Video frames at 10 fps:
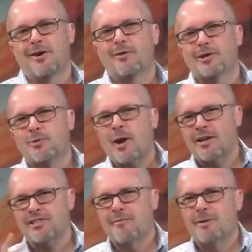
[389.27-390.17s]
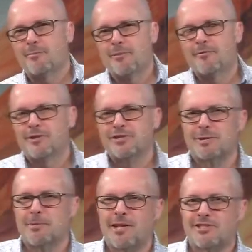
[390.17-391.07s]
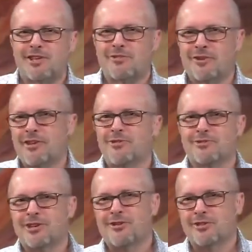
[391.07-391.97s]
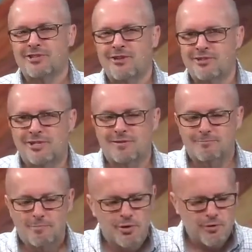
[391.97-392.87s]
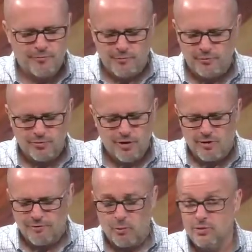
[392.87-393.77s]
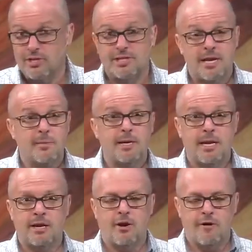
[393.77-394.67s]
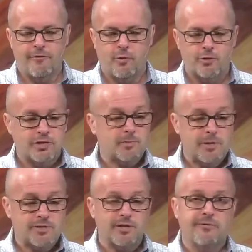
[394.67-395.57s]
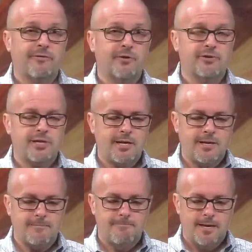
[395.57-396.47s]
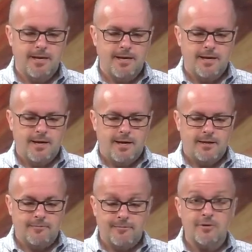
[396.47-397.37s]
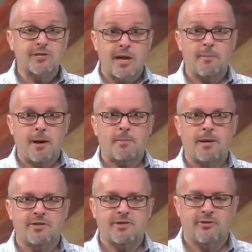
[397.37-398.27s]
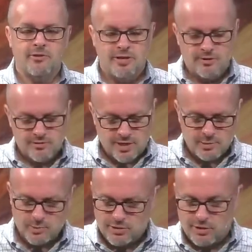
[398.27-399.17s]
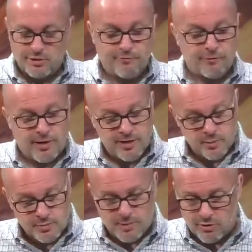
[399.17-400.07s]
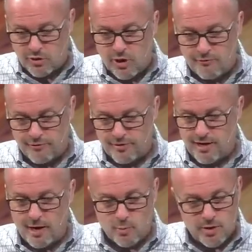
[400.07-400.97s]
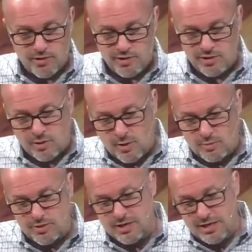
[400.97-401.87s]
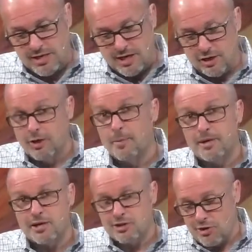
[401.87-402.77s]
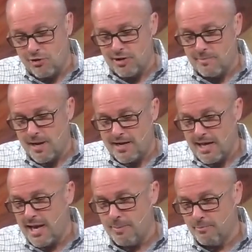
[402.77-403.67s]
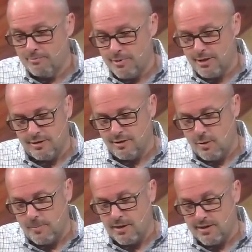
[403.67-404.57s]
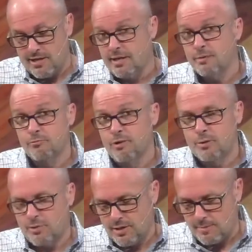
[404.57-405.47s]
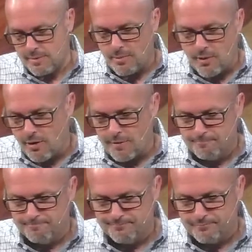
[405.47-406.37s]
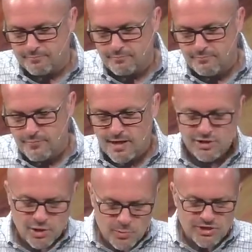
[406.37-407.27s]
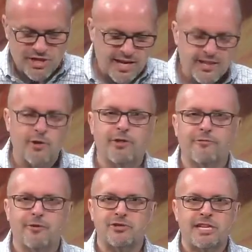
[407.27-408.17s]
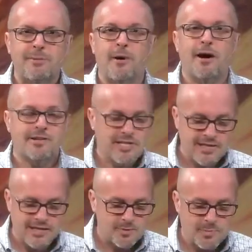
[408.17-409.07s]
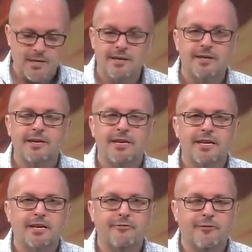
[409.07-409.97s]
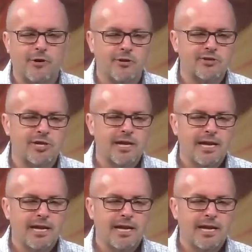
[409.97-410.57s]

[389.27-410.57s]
Only twice I've been privileged to play Southern Hills here in Tulsa. Beautiful golf course, intimidating golf course, especially the first tee. And the first time I played Southern Hills, I was with a good friend who was a better golfer than I was, and so I was a little bit concerned that my game, no pun intended, really wasn't up to par. And so we're standing there on the first tee box. He lets me hit first.